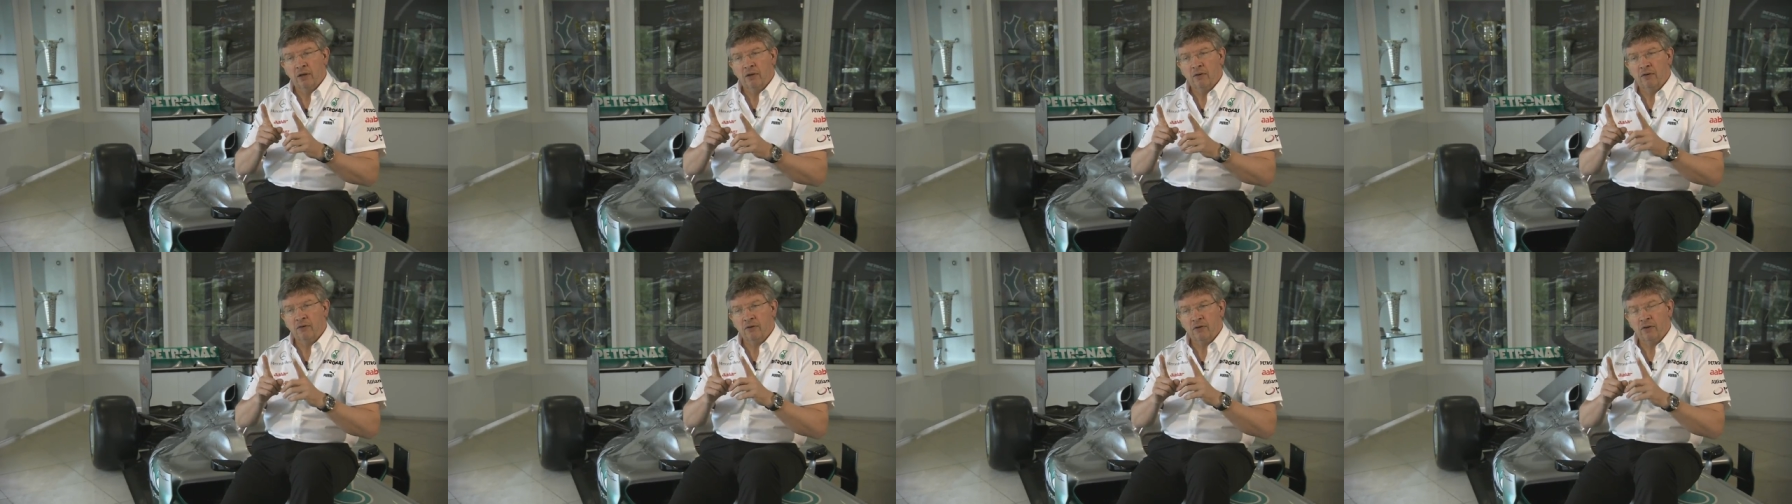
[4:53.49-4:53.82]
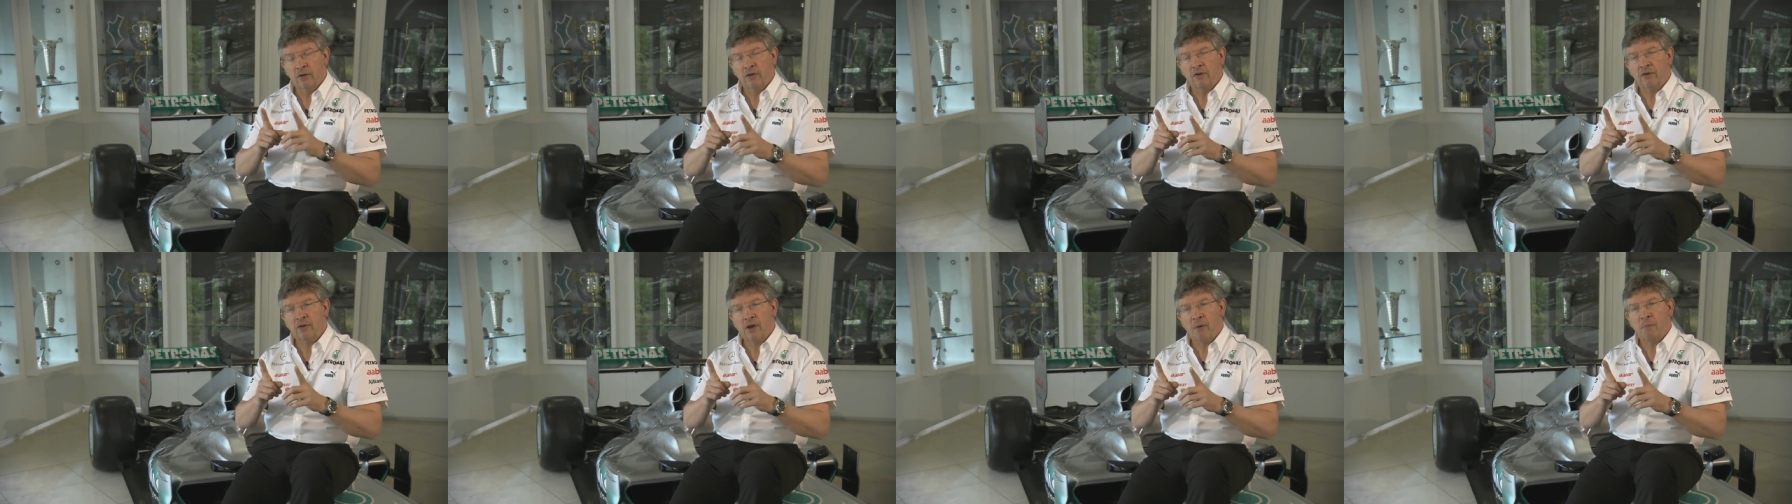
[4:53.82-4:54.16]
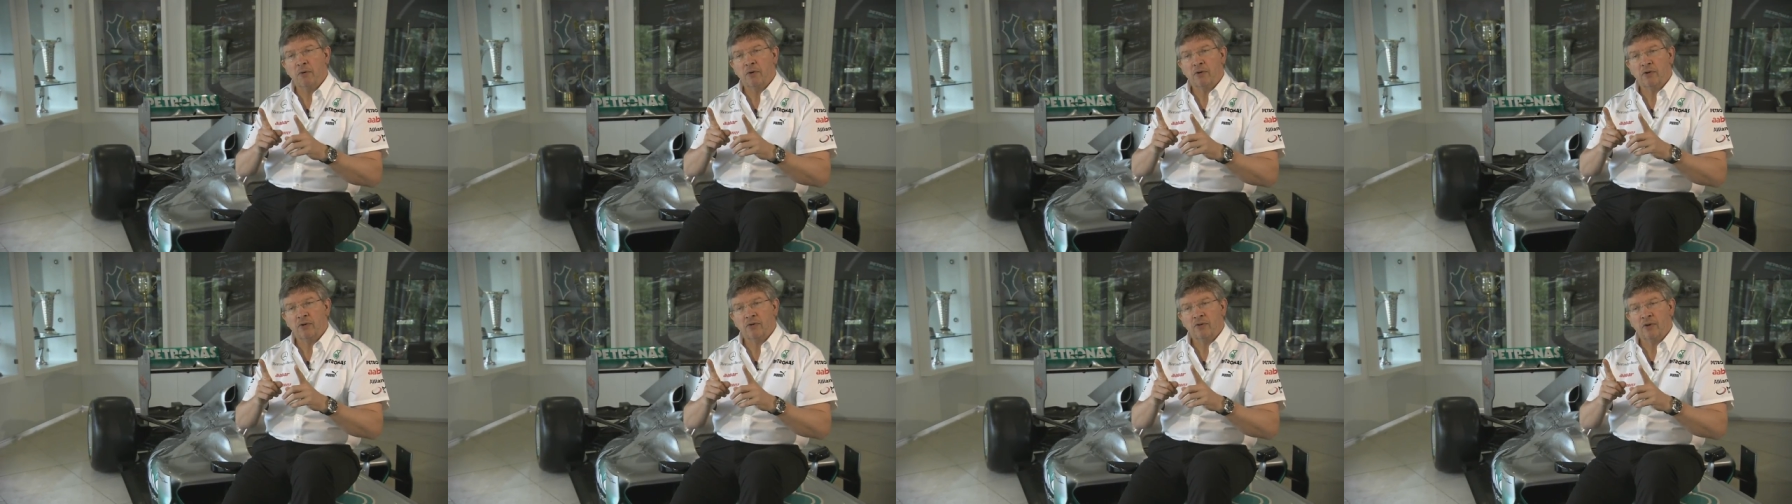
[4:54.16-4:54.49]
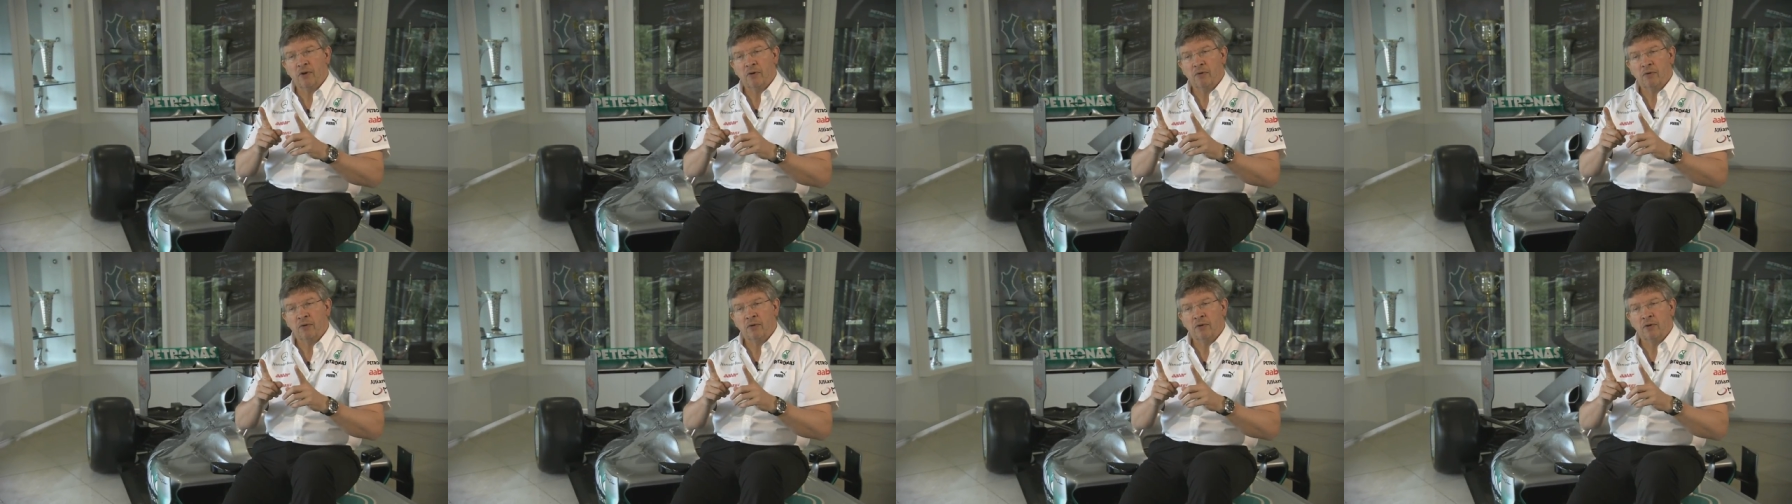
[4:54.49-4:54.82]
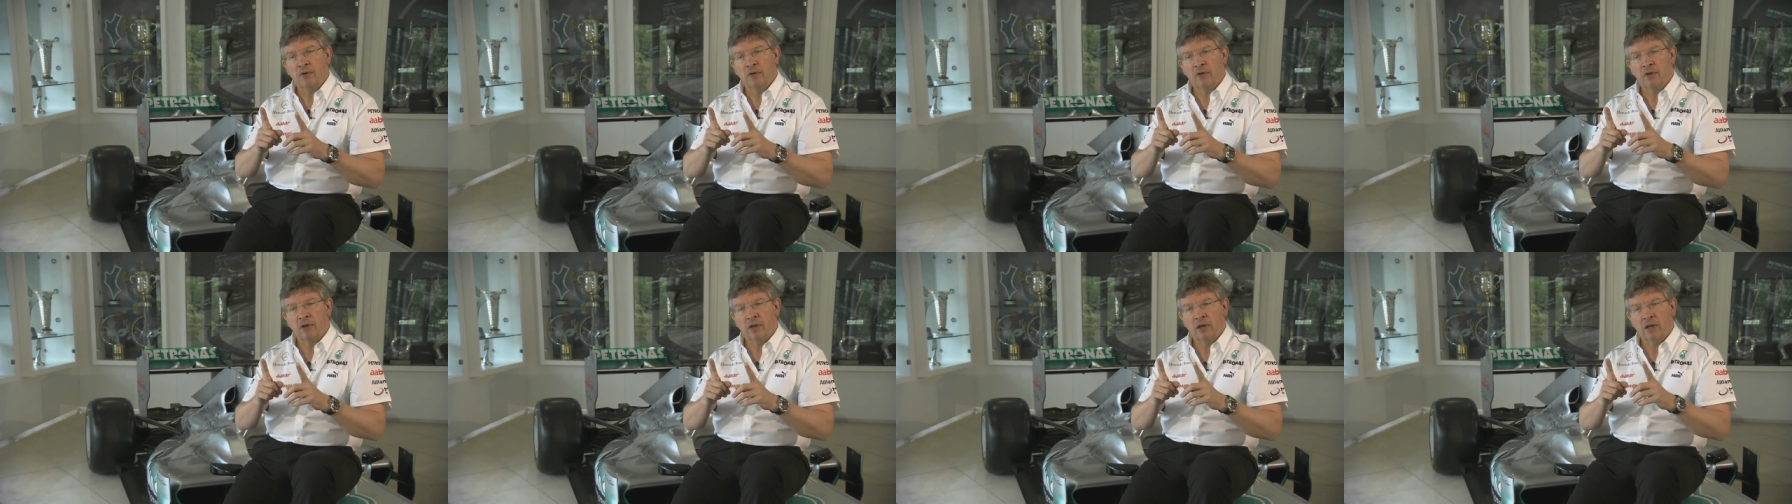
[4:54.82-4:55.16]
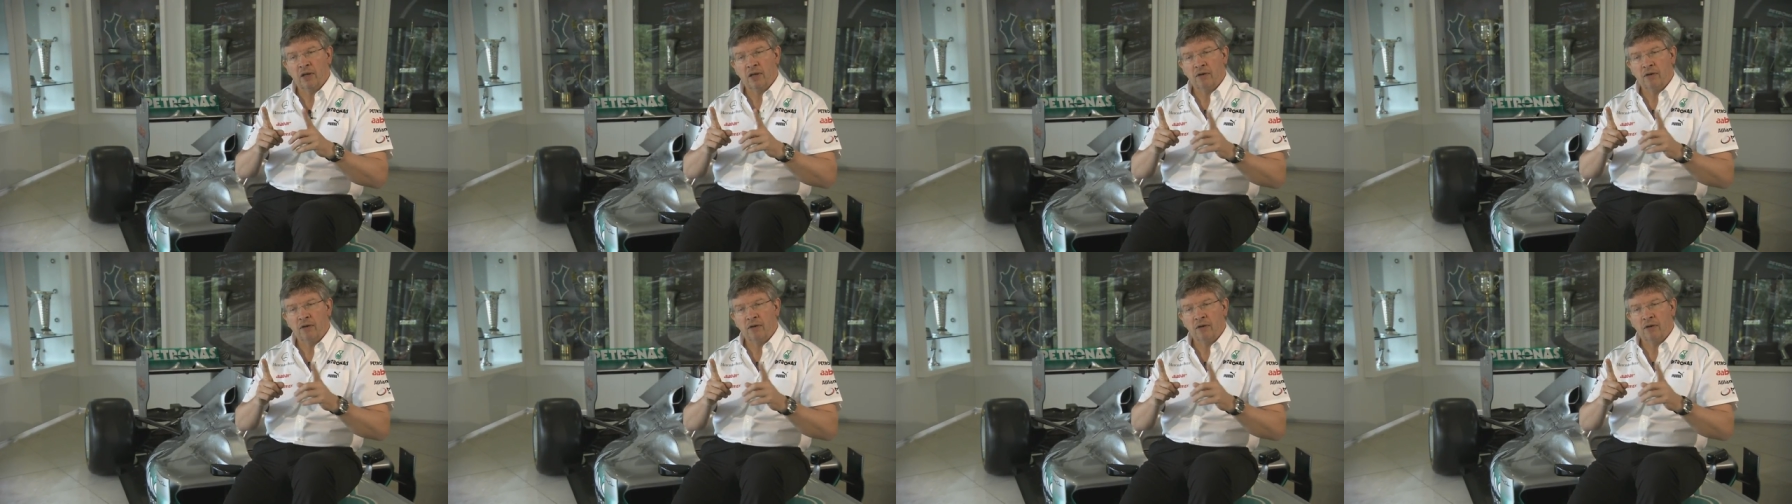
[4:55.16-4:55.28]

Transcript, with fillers: certain temperature zone and uh,